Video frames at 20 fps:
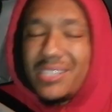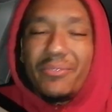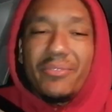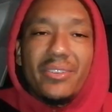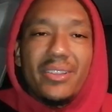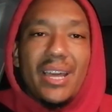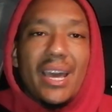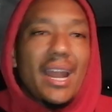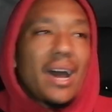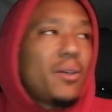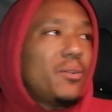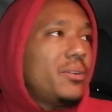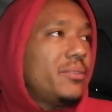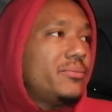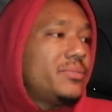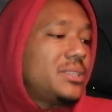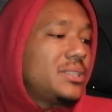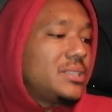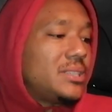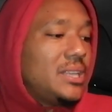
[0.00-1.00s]
wasn't for that, I
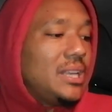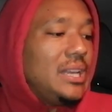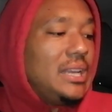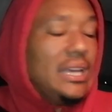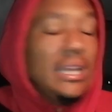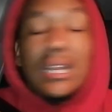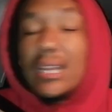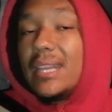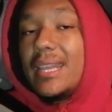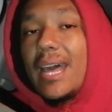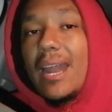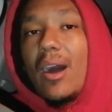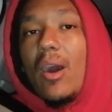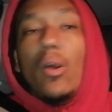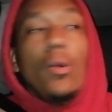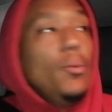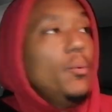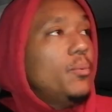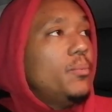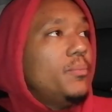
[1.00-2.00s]
would have just deleted that
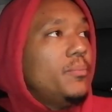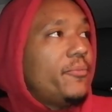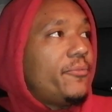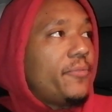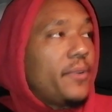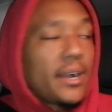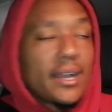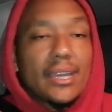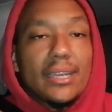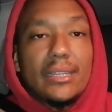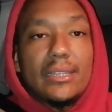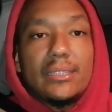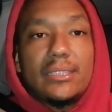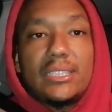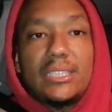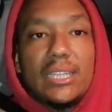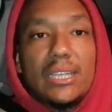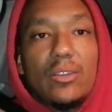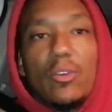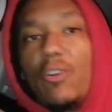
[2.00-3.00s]
whole
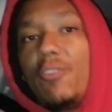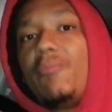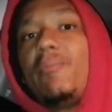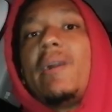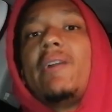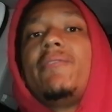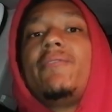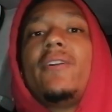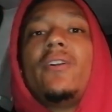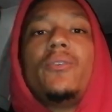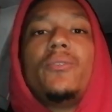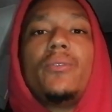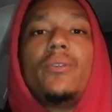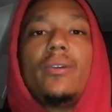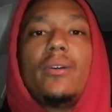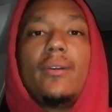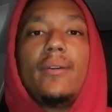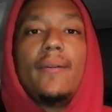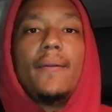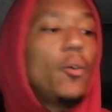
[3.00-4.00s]
fucking shit off my
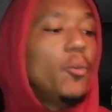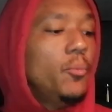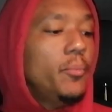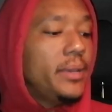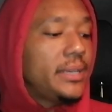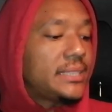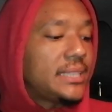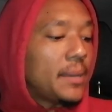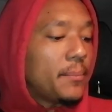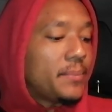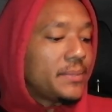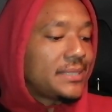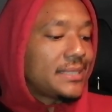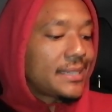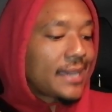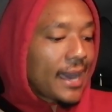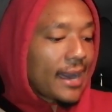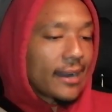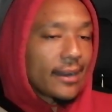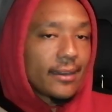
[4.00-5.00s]
phone. That whole mixtape
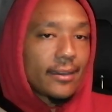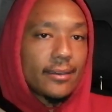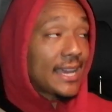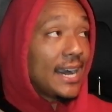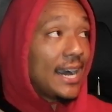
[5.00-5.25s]
is cuck.